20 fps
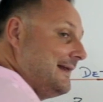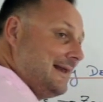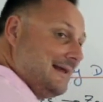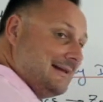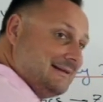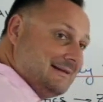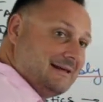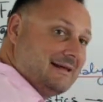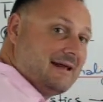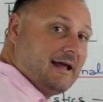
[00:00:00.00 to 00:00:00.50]
then
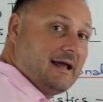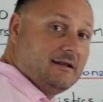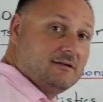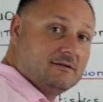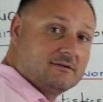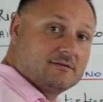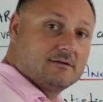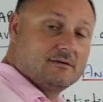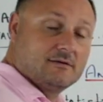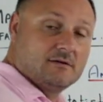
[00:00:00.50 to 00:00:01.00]
at the
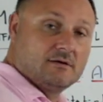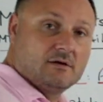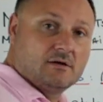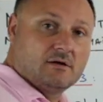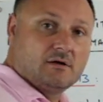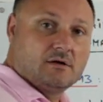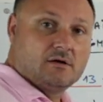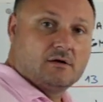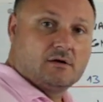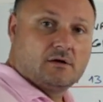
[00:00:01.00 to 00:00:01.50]
end,
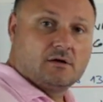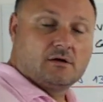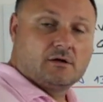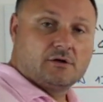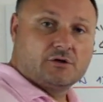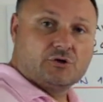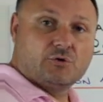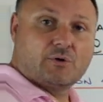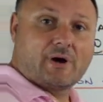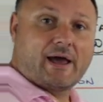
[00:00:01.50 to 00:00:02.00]

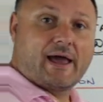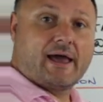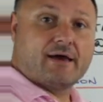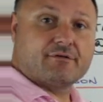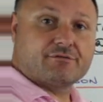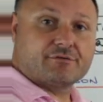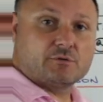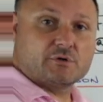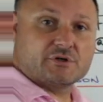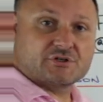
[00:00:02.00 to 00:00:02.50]
you
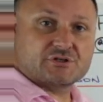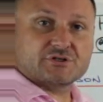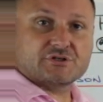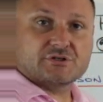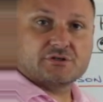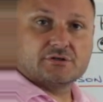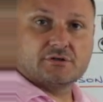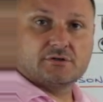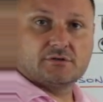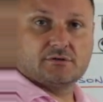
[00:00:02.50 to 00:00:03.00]

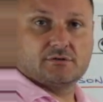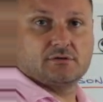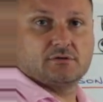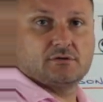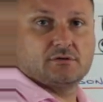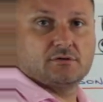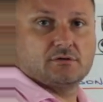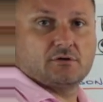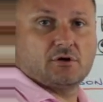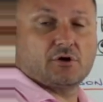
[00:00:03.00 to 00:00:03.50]
average
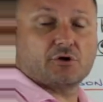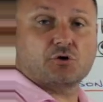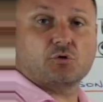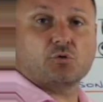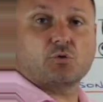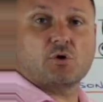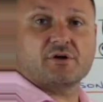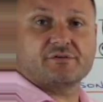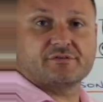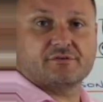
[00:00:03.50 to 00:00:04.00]

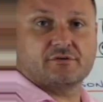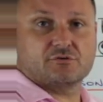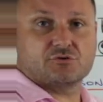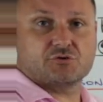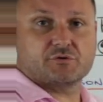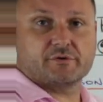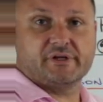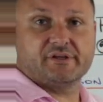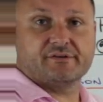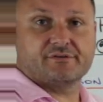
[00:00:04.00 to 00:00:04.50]
across the
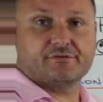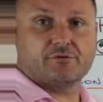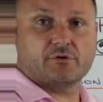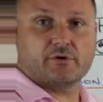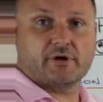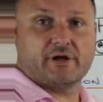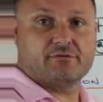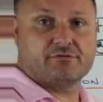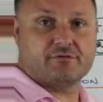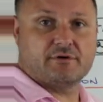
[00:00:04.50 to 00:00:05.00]
trees
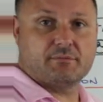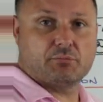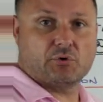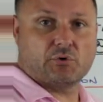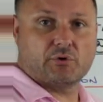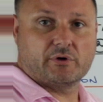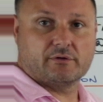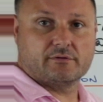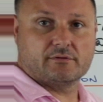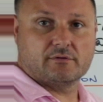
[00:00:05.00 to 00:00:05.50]
for every
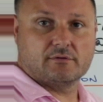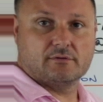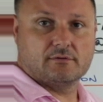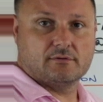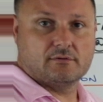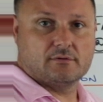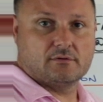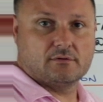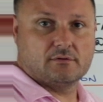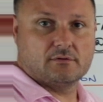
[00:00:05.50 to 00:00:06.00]
point.
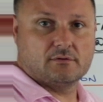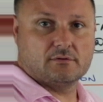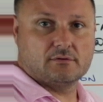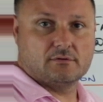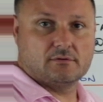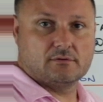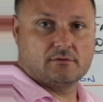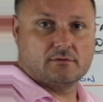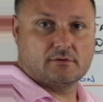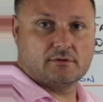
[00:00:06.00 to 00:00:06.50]

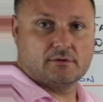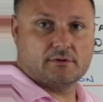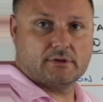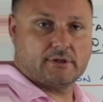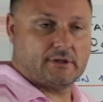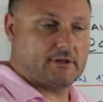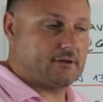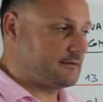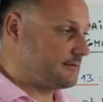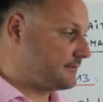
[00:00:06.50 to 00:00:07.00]

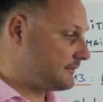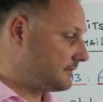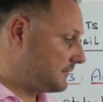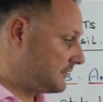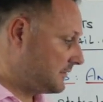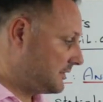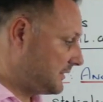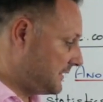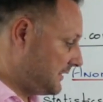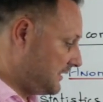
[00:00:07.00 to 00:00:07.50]
Yeah?
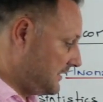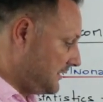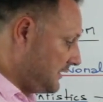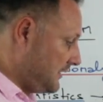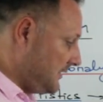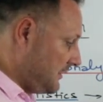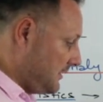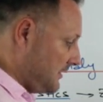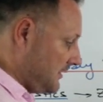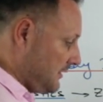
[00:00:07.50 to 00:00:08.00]

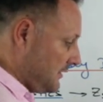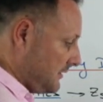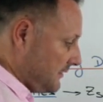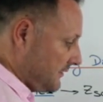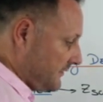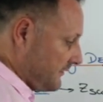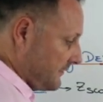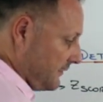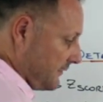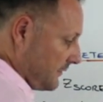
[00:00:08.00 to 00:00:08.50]

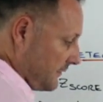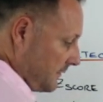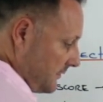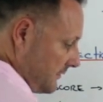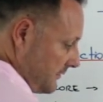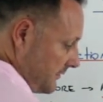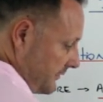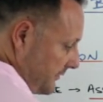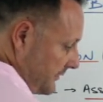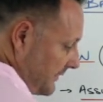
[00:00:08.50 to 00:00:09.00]

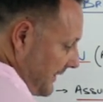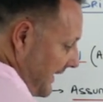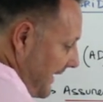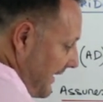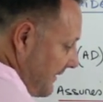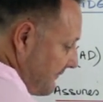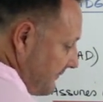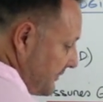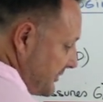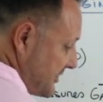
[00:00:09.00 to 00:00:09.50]
So you
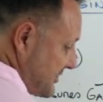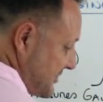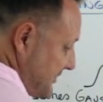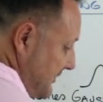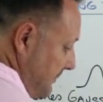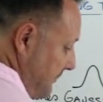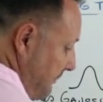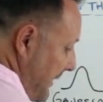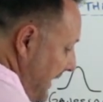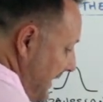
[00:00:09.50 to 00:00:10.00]
average
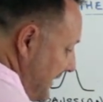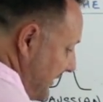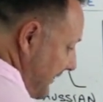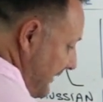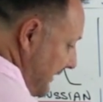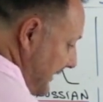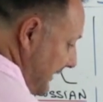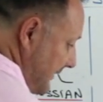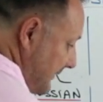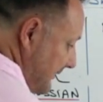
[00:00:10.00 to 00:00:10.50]
the
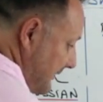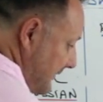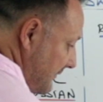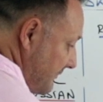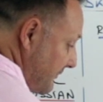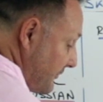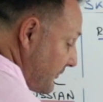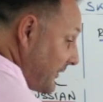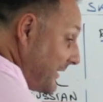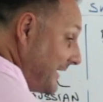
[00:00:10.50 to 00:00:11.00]
path length
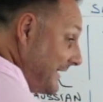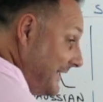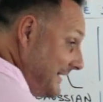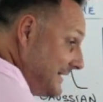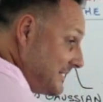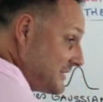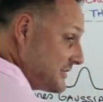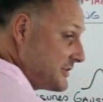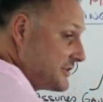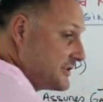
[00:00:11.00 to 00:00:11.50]
for
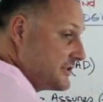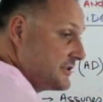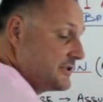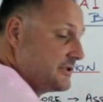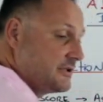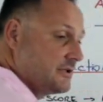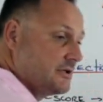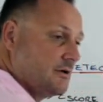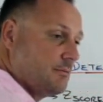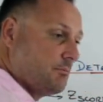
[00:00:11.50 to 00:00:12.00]
each
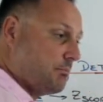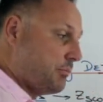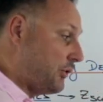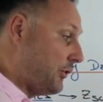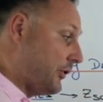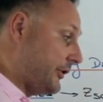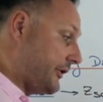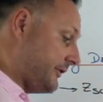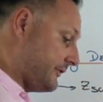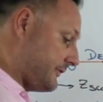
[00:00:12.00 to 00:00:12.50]

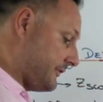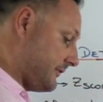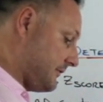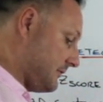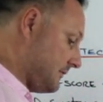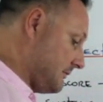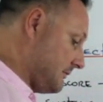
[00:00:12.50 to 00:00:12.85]
point.